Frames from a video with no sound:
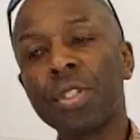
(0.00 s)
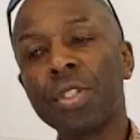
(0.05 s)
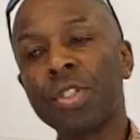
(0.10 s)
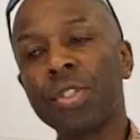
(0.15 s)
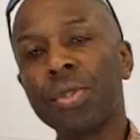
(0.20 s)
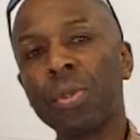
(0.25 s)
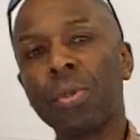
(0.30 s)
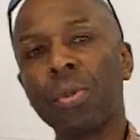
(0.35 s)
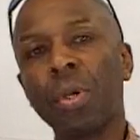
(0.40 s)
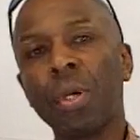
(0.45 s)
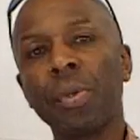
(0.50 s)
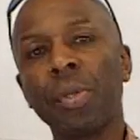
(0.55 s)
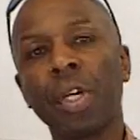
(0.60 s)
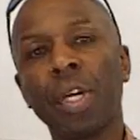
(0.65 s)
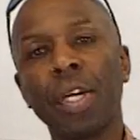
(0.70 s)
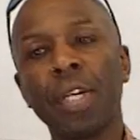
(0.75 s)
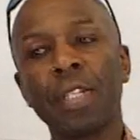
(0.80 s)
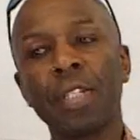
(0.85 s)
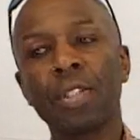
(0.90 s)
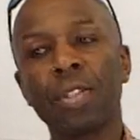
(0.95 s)
just thought,
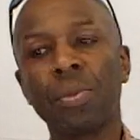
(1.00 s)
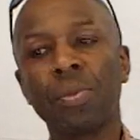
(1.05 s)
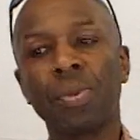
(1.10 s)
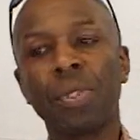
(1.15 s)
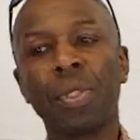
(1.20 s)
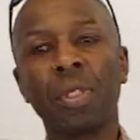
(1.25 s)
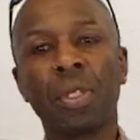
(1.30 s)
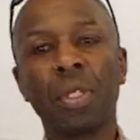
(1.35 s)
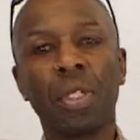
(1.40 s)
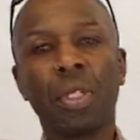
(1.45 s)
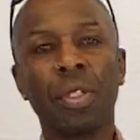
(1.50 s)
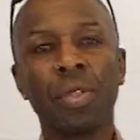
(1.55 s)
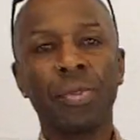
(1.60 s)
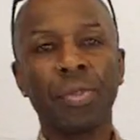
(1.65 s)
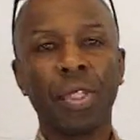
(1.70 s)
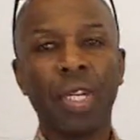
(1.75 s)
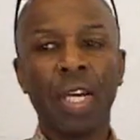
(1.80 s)
okay, something that can